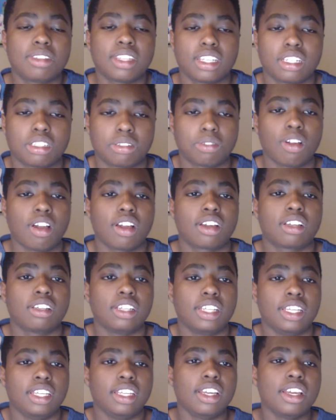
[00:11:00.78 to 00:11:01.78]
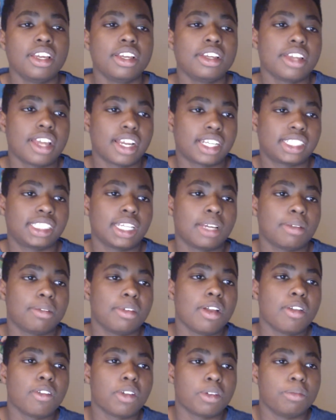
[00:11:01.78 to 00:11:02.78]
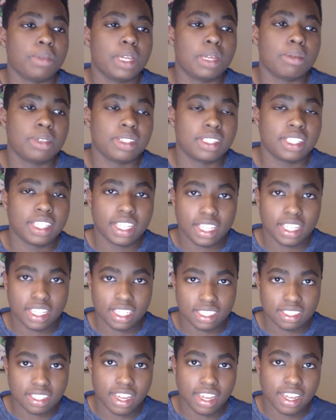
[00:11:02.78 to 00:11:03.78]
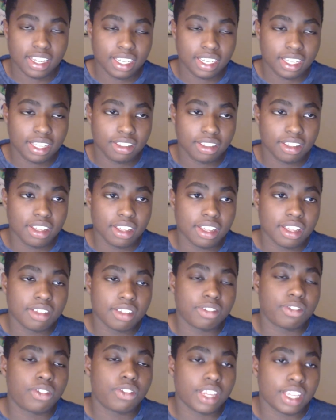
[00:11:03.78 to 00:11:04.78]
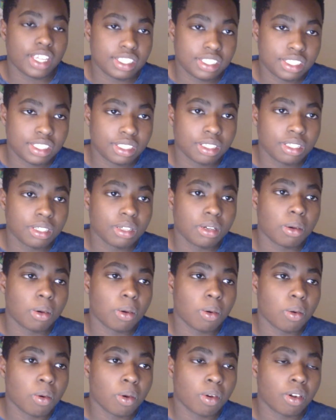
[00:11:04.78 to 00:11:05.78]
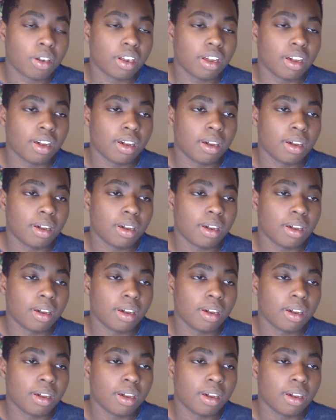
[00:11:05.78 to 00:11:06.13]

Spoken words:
thing as Rock Lee, except with maybe the Anxiety Fist, or